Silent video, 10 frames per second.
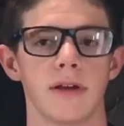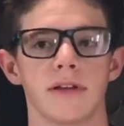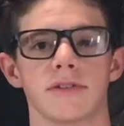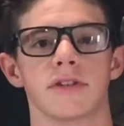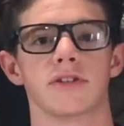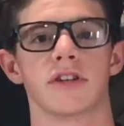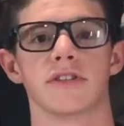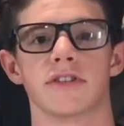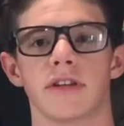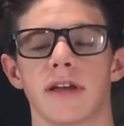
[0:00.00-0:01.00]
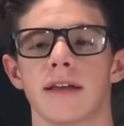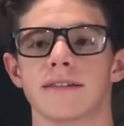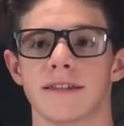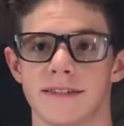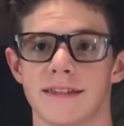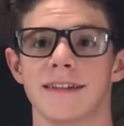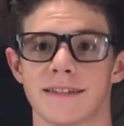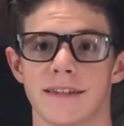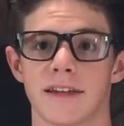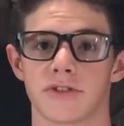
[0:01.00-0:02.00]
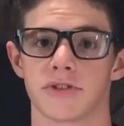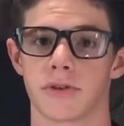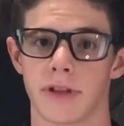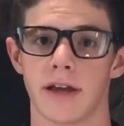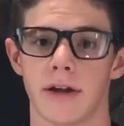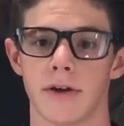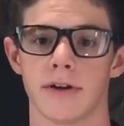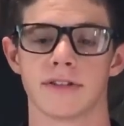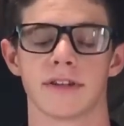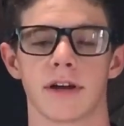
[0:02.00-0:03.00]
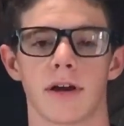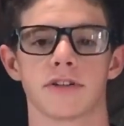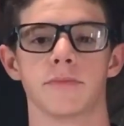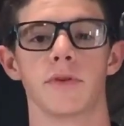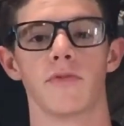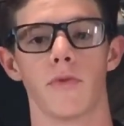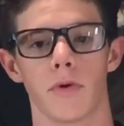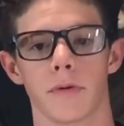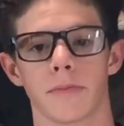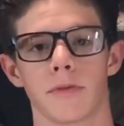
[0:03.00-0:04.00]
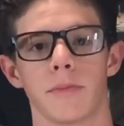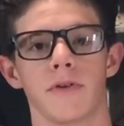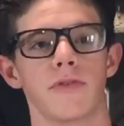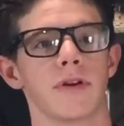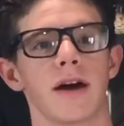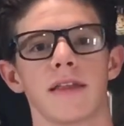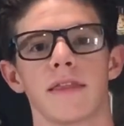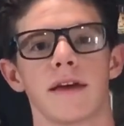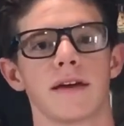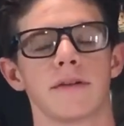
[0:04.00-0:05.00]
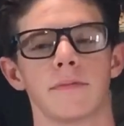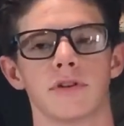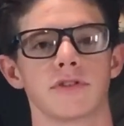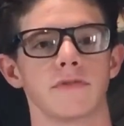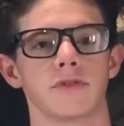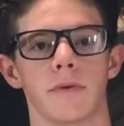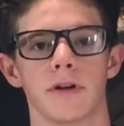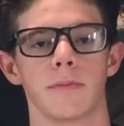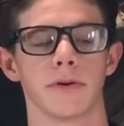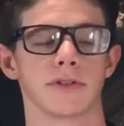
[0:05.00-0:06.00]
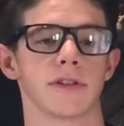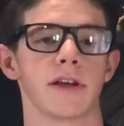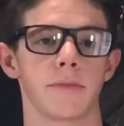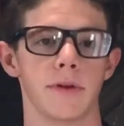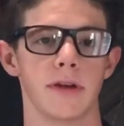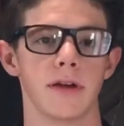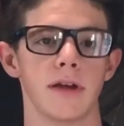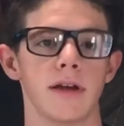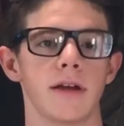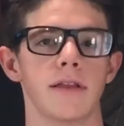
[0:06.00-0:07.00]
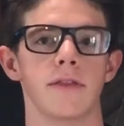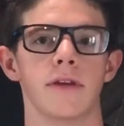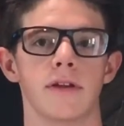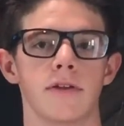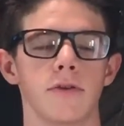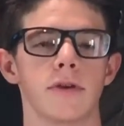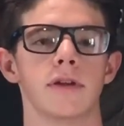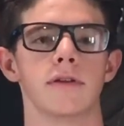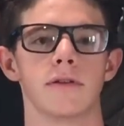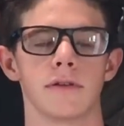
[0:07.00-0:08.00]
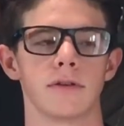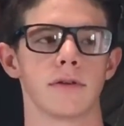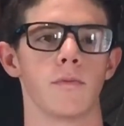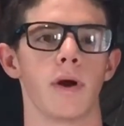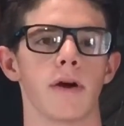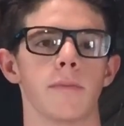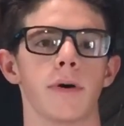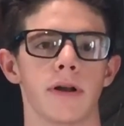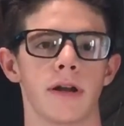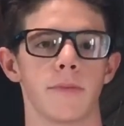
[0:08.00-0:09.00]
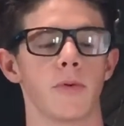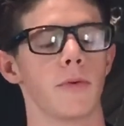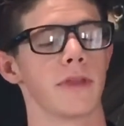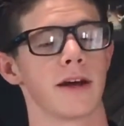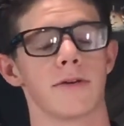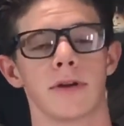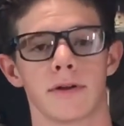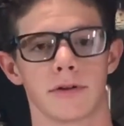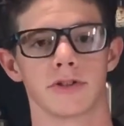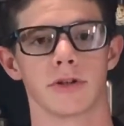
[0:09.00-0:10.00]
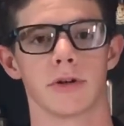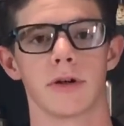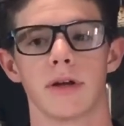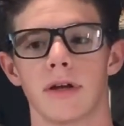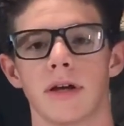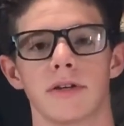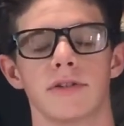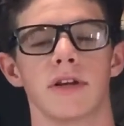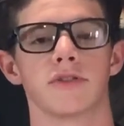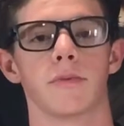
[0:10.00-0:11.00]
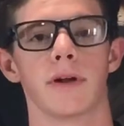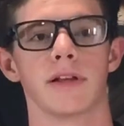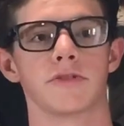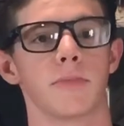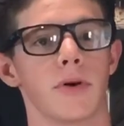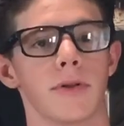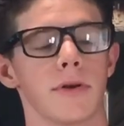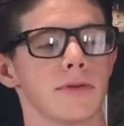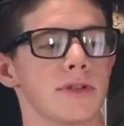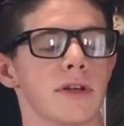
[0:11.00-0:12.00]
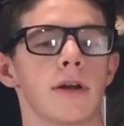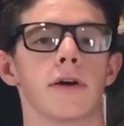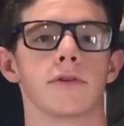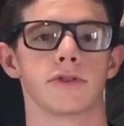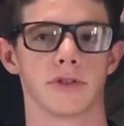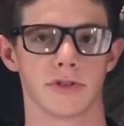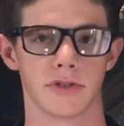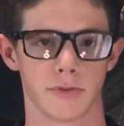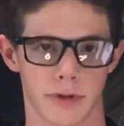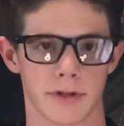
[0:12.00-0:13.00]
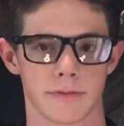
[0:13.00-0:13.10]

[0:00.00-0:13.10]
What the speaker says: such as since it is an extra layer, it's going to cause a bit of warmth. But if you're not that much of a sweaty person like me, then you can wear a button-up without an undershirt, as well as polos and other shirts as well.